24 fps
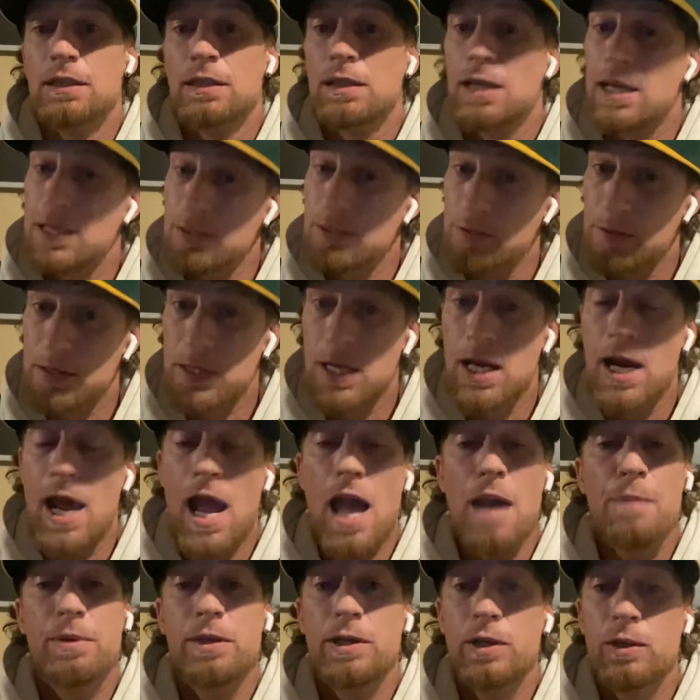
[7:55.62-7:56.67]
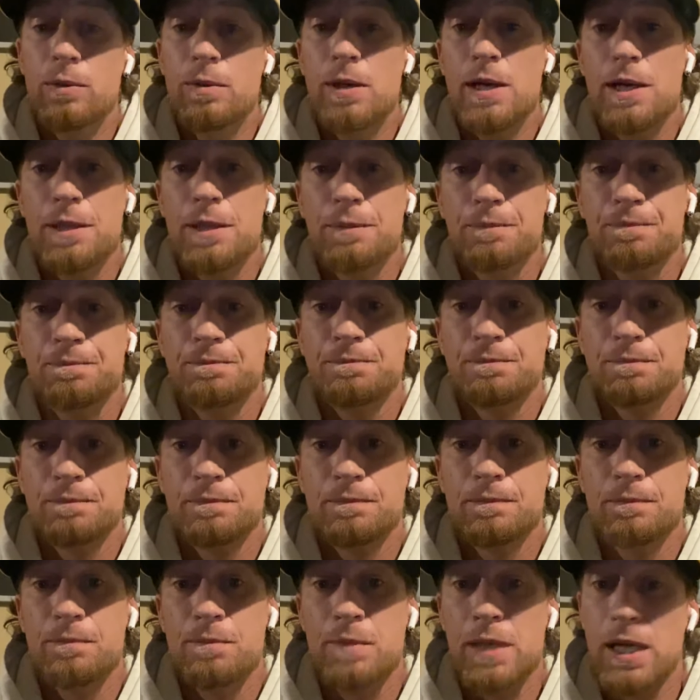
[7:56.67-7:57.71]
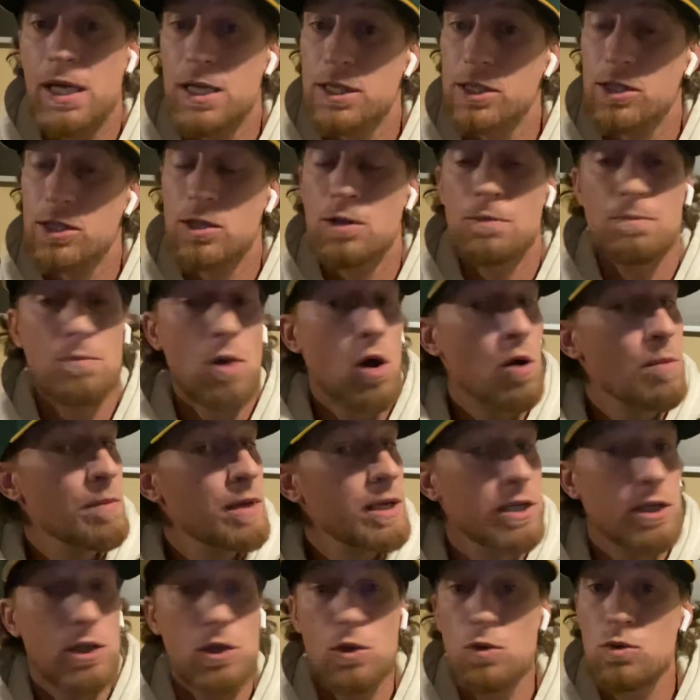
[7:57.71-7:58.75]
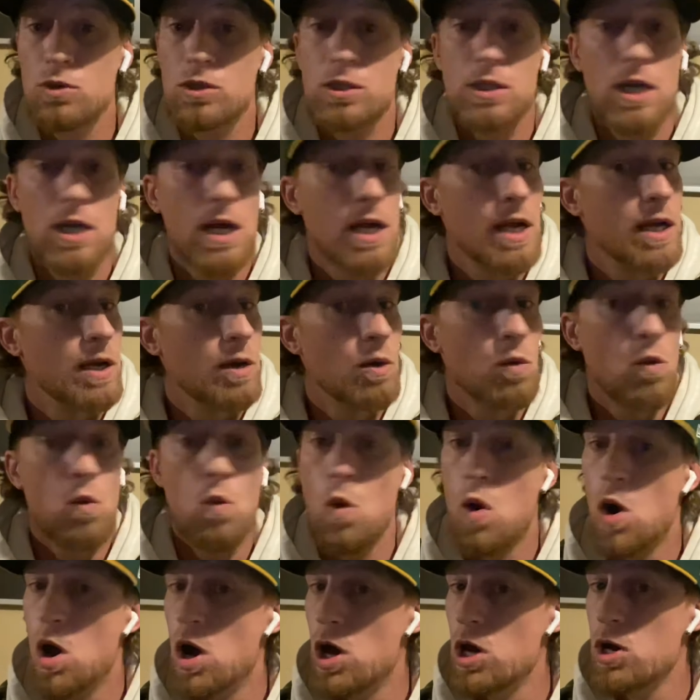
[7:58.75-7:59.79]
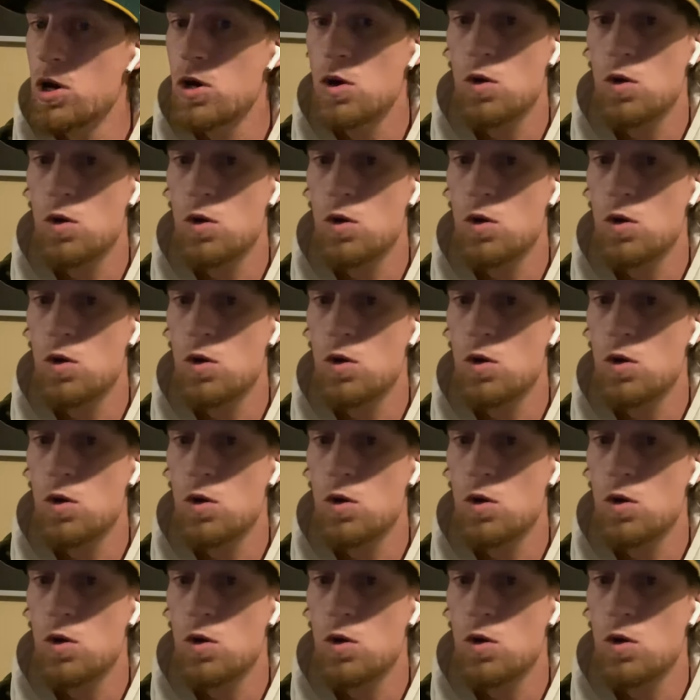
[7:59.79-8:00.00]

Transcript: That's what's going to happen to you, man. Because the moment you say one